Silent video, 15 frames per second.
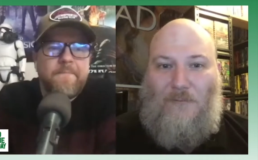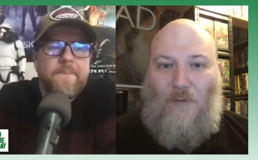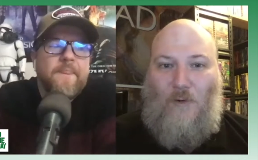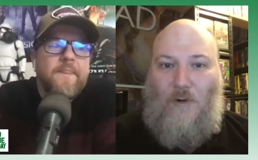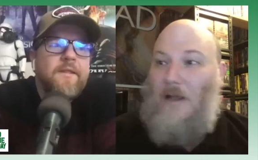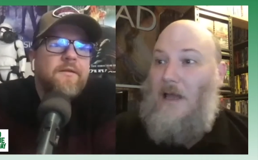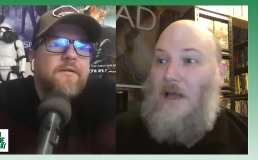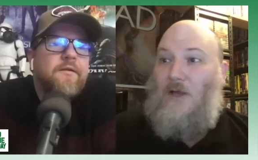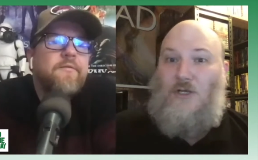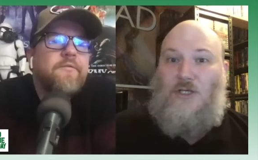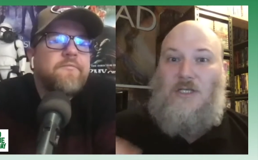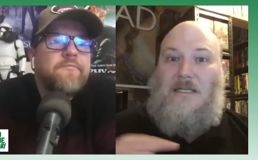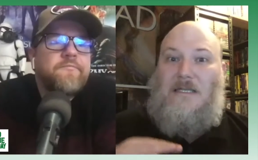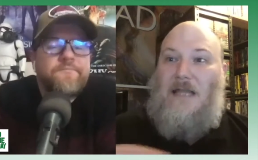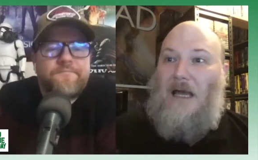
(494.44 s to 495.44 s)
Speaker 1: it because
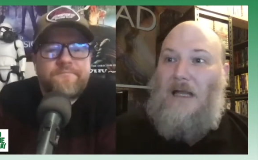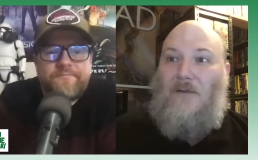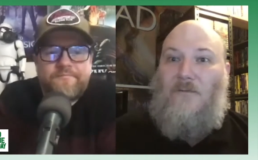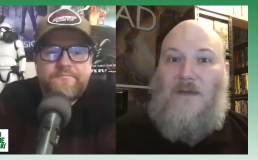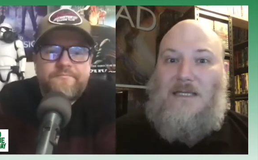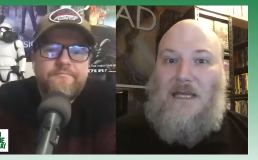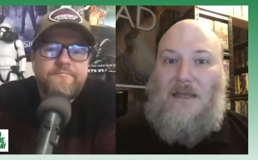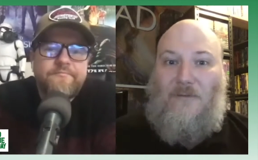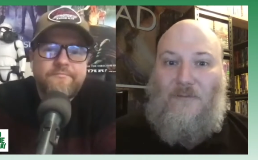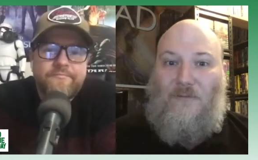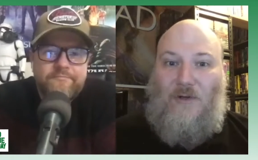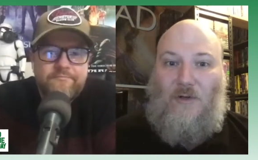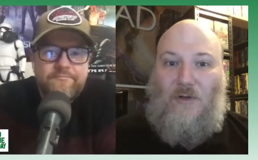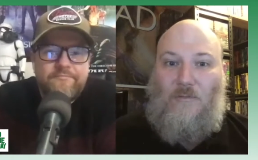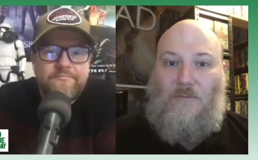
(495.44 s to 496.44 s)
none of his other
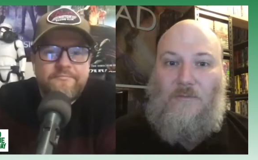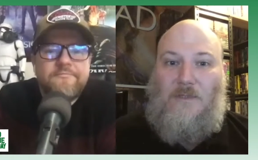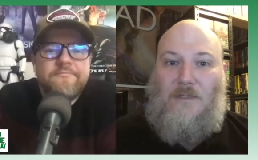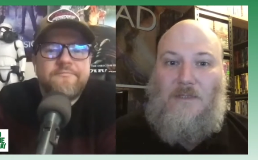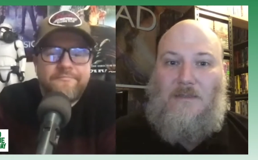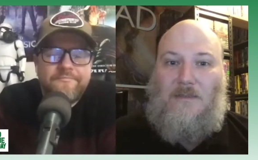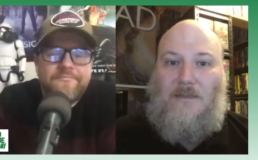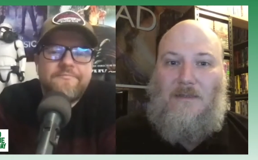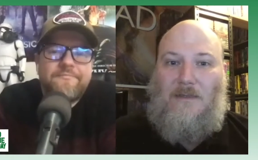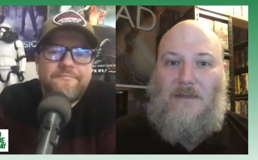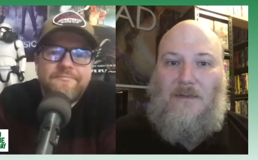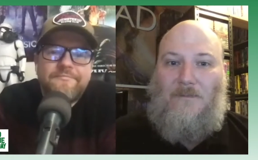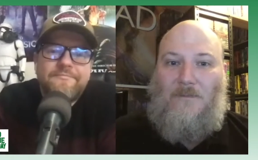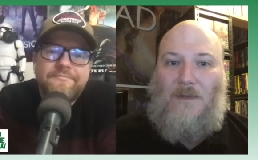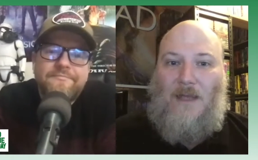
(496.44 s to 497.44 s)
films
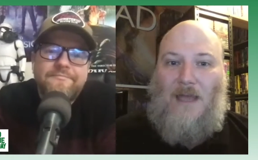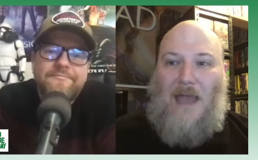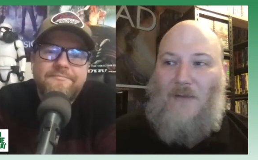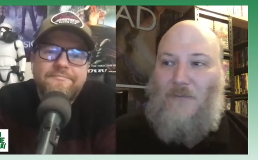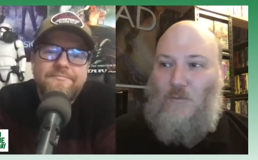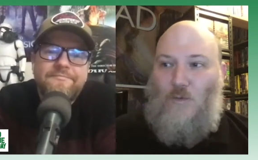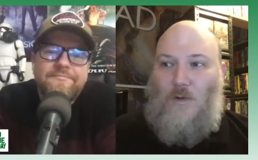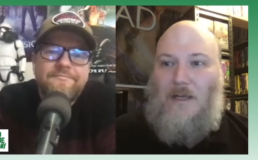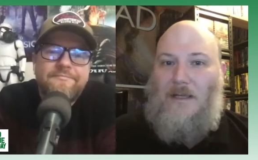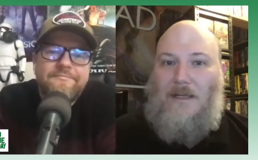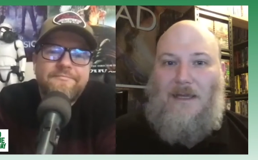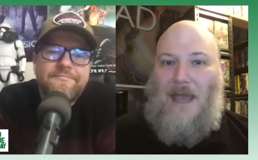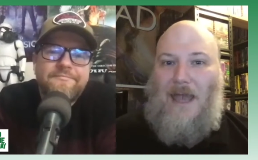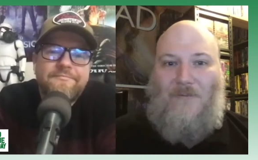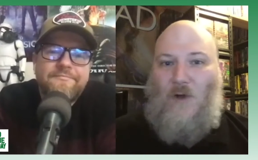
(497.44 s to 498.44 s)
have really
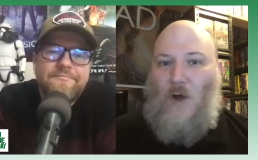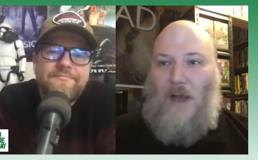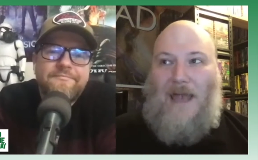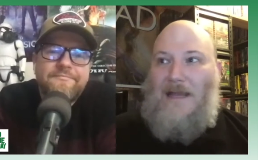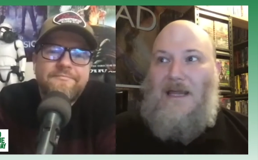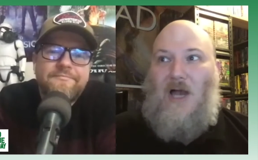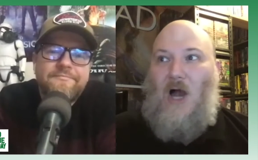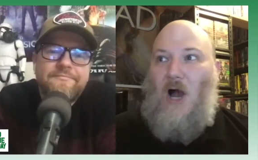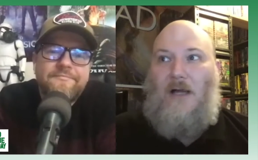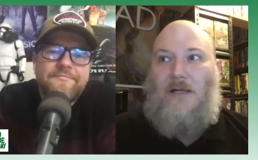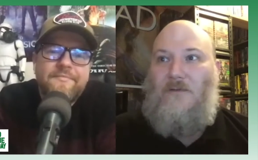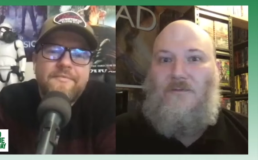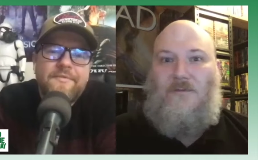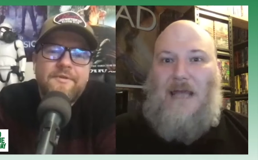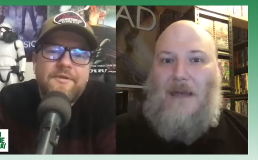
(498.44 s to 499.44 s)
have got any kind of
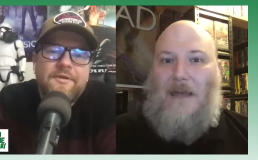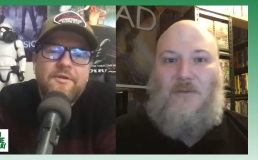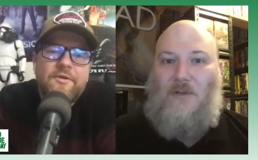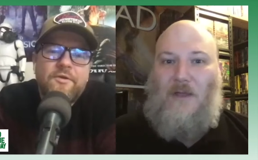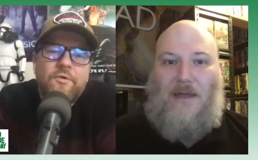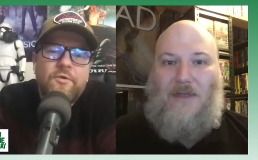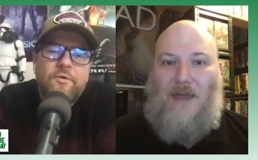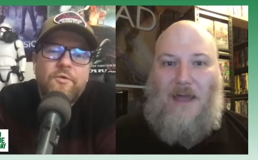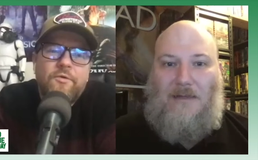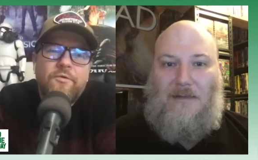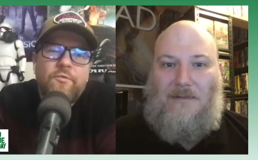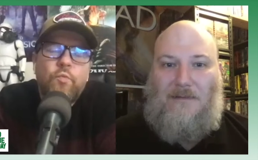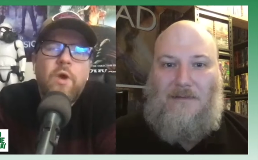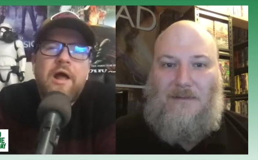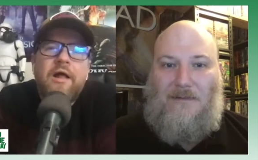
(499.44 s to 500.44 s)
depth like that
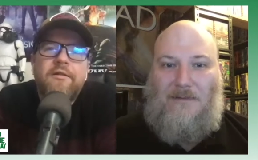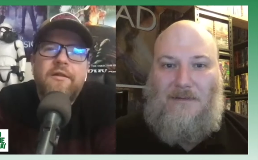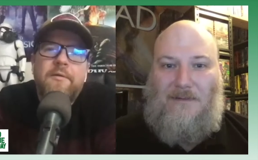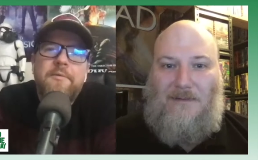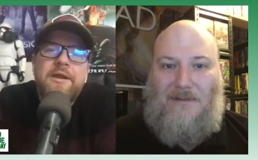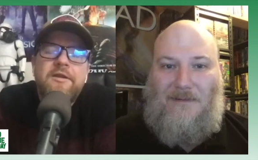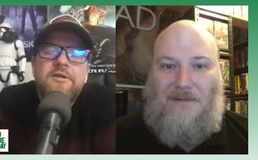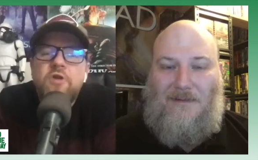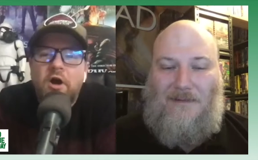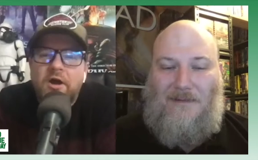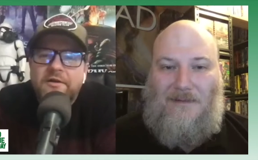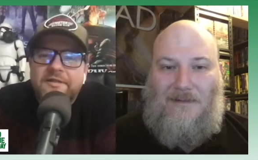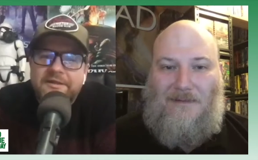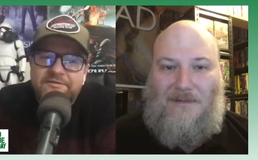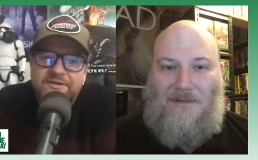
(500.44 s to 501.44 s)
Speaker 2: well i mean
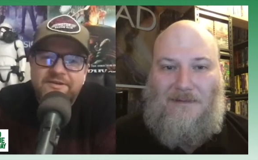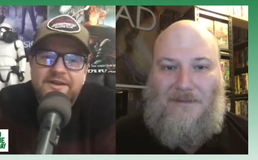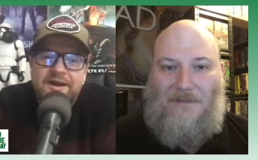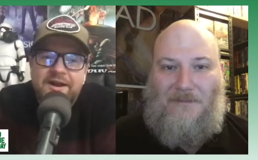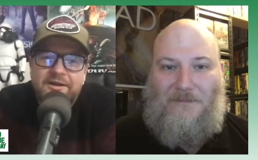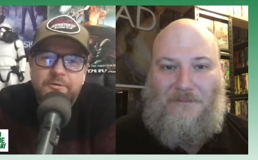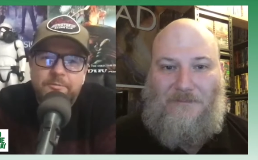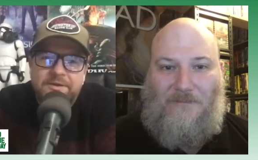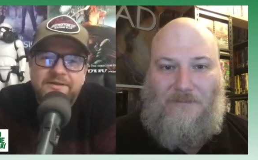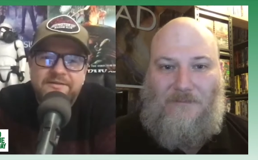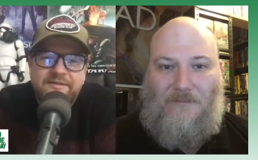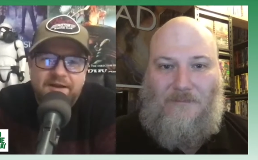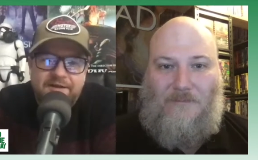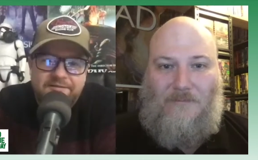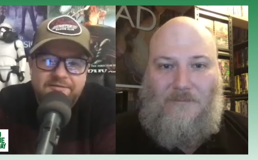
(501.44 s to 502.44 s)
night of living dead arguably
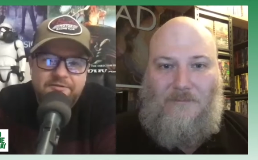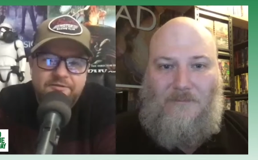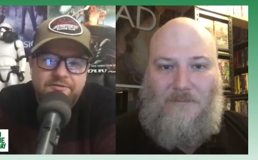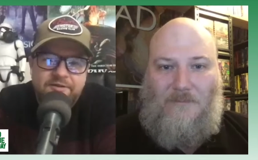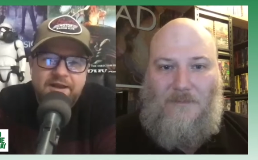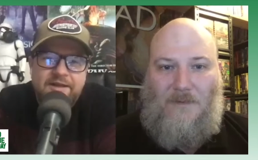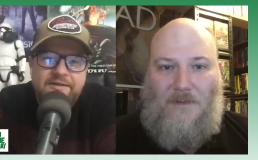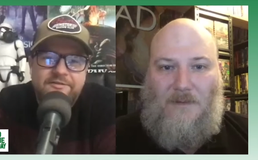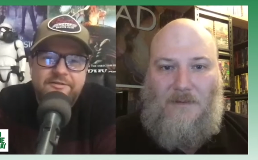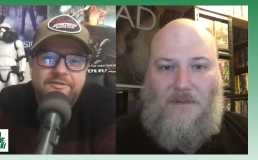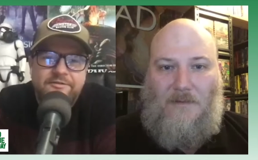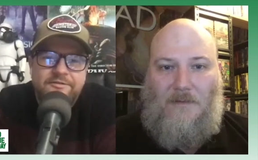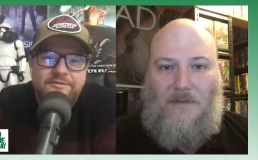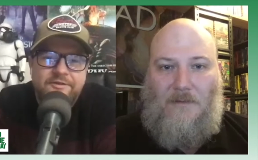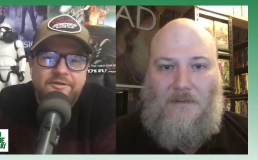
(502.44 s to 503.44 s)
does because it has
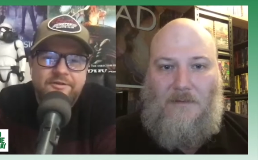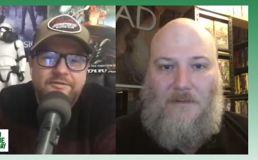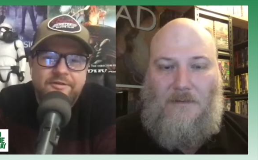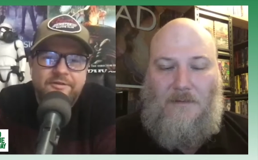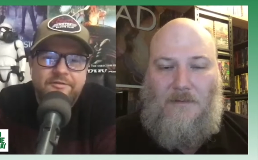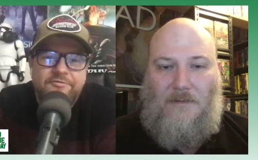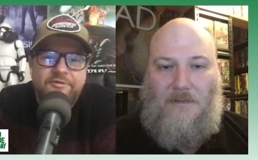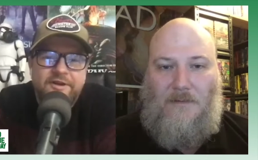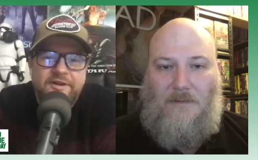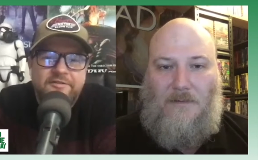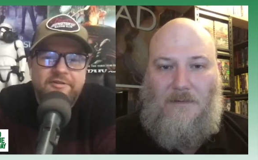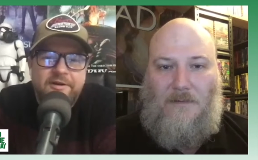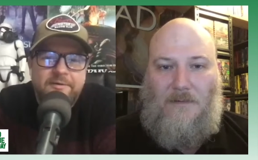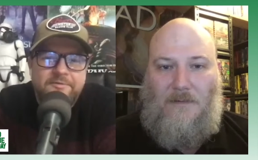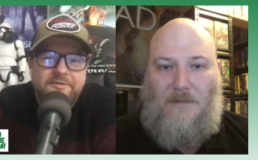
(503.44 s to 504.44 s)
those you know those freeze
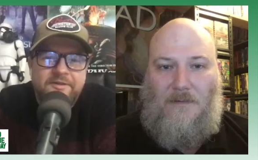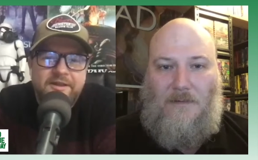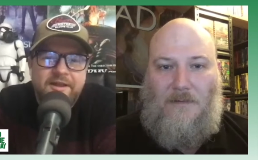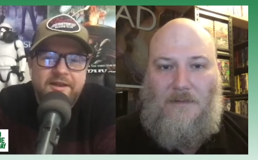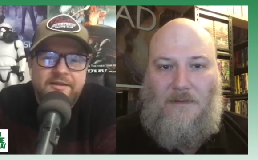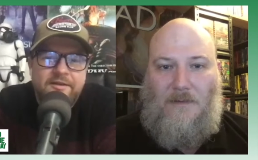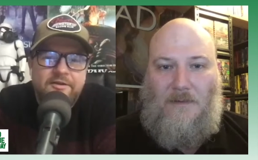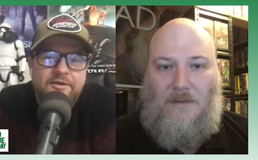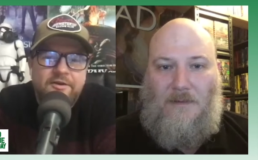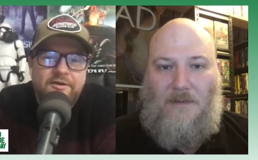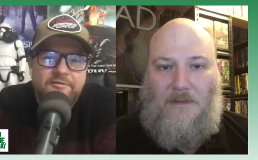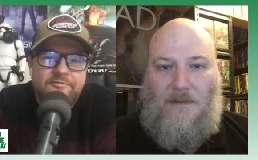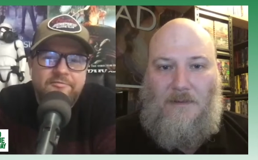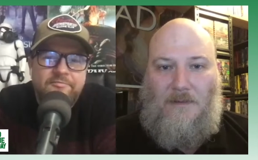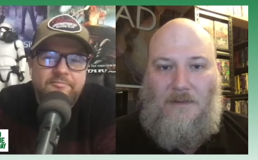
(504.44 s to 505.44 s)
frames at the end that kind
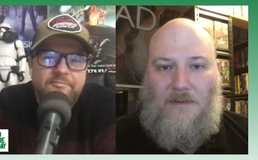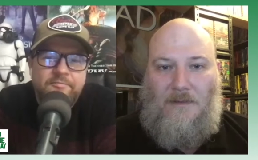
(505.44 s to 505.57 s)
of